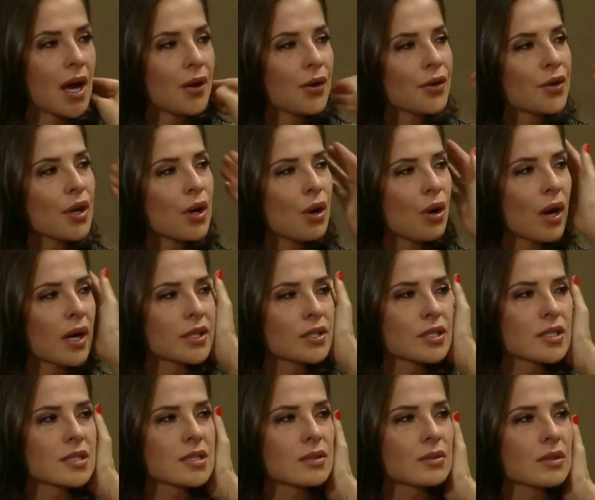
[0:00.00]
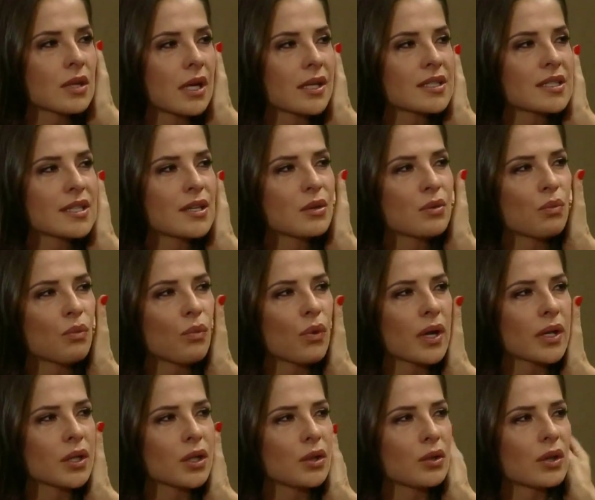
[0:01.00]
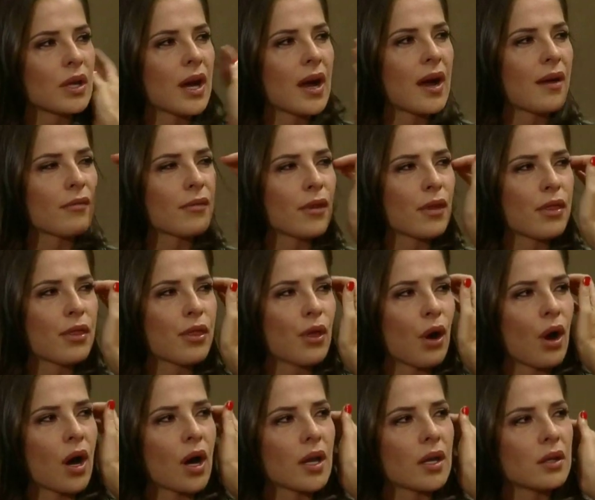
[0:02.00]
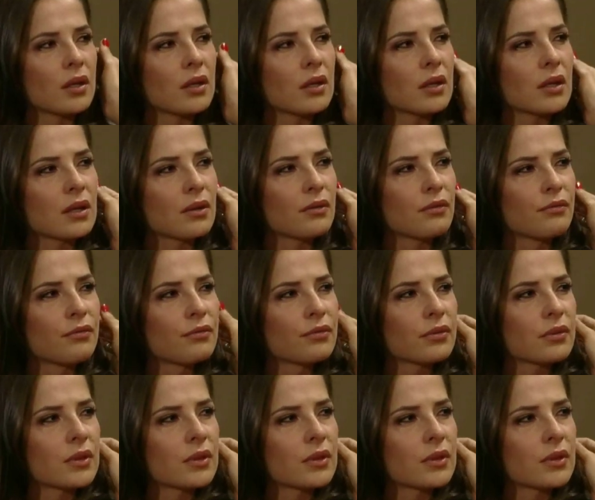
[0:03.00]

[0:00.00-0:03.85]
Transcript: I don't know. I just... I didn't want you to have the thought of